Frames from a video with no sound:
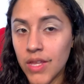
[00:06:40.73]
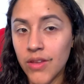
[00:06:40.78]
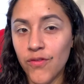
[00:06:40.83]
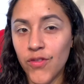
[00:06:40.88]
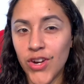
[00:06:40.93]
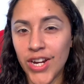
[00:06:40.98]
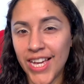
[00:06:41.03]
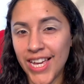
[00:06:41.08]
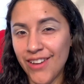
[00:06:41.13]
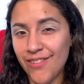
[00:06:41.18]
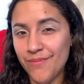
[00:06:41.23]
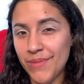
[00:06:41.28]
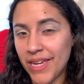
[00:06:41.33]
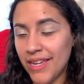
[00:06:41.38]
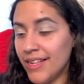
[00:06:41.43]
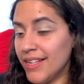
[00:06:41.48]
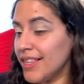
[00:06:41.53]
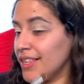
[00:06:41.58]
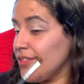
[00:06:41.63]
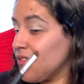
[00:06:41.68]
Forgive
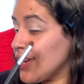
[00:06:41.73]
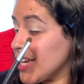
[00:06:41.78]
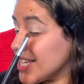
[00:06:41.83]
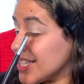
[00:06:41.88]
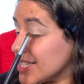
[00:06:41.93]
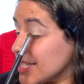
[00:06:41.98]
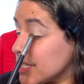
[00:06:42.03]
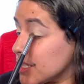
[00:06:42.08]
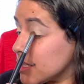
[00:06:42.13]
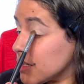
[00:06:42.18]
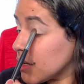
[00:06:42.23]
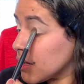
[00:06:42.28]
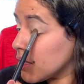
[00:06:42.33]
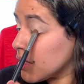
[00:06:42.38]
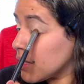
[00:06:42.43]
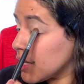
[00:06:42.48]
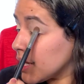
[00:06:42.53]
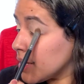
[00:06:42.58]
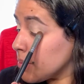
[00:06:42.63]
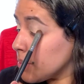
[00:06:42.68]
my ugly faces,
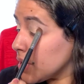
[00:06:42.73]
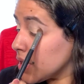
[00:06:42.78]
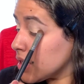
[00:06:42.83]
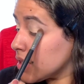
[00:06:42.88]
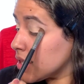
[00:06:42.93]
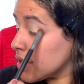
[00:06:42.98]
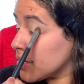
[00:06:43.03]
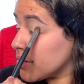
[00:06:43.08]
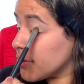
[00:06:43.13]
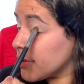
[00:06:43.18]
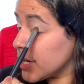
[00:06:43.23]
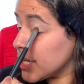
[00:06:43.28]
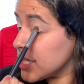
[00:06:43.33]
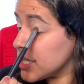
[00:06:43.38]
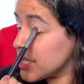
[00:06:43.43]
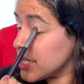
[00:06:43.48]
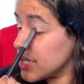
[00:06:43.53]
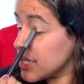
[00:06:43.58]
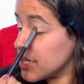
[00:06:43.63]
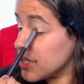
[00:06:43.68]
y'all. I make the
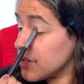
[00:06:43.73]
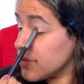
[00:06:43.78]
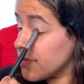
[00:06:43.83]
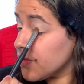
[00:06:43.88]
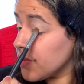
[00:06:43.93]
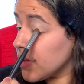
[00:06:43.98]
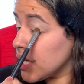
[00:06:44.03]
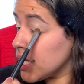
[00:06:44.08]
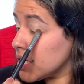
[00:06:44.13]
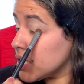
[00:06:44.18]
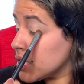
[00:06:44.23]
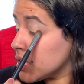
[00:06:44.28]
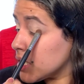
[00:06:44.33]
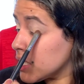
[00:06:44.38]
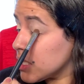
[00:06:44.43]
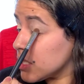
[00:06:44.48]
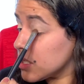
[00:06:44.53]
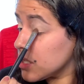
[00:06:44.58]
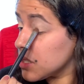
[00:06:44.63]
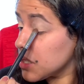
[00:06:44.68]
craziest
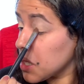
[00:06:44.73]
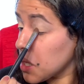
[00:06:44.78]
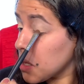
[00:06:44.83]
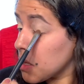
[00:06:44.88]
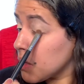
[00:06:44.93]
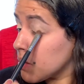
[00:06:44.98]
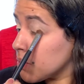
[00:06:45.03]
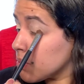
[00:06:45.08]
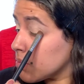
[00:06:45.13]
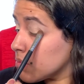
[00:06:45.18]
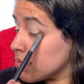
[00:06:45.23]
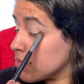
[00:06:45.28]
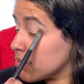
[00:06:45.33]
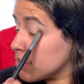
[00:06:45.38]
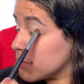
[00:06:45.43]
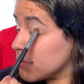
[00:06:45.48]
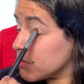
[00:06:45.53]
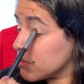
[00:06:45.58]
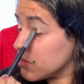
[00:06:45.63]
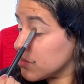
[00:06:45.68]
faces
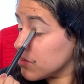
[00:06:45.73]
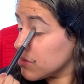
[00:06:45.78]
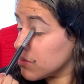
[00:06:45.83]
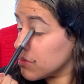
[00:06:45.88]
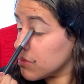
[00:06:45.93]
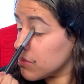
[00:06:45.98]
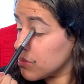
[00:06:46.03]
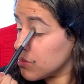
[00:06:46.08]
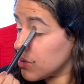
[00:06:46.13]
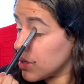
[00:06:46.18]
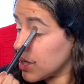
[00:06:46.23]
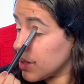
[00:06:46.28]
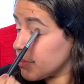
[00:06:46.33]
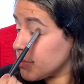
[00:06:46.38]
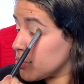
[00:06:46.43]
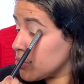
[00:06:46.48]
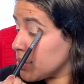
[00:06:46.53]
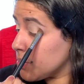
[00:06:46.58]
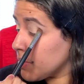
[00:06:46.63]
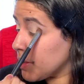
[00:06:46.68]
when I'm
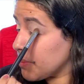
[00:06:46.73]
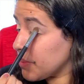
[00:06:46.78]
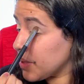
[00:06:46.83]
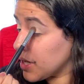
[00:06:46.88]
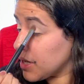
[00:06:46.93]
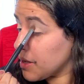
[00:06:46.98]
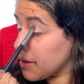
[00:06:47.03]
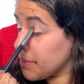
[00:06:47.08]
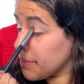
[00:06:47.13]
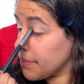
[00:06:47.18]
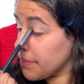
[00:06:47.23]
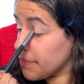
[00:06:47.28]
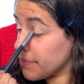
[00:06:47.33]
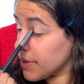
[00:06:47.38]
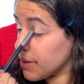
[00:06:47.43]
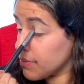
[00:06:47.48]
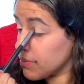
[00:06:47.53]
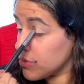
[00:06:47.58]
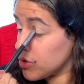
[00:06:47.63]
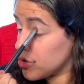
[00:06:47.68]
doing my makeup.
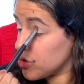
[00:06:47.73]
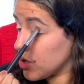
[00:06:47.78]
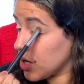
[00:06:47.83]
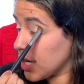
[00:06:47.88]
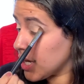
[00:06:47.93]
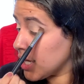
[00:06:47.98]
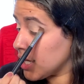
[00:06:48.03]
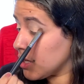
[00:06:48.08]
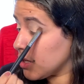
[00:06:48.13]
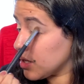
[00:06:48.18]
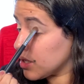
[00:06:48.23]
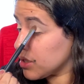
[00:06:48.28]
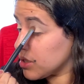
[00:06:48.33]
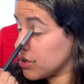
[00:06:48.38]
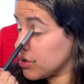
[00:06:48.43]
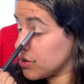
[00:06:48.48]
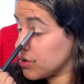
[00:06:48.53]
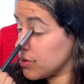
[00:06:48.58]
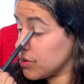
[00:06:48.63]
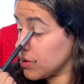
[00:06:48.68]
I'm trying not
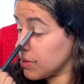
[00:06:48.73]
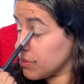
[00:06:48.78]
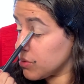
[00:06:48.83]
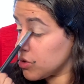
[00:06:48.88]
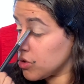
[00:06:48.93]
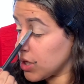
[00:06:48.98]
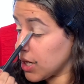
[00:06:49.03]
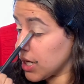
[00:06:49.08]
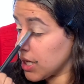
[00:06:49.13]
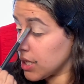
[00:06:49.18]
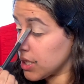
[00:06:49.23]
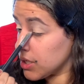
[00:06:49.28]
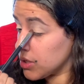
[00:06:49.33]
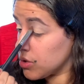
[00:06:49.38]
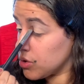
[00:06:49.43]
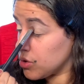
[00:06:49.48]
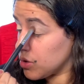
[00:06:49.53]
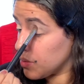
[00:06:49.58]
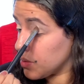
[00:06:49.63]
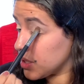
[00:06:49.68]
to. I'm trying to
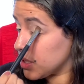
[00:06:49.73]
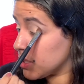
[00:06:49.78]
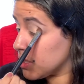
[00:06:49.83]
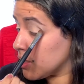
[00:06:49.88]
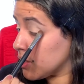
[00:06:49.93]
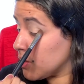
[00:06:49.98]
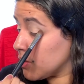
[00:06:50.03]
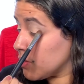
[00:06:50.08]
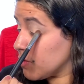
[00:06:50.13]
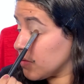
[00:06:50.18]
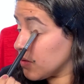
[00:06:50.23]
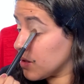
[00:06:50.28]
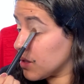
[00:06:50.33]
control myself.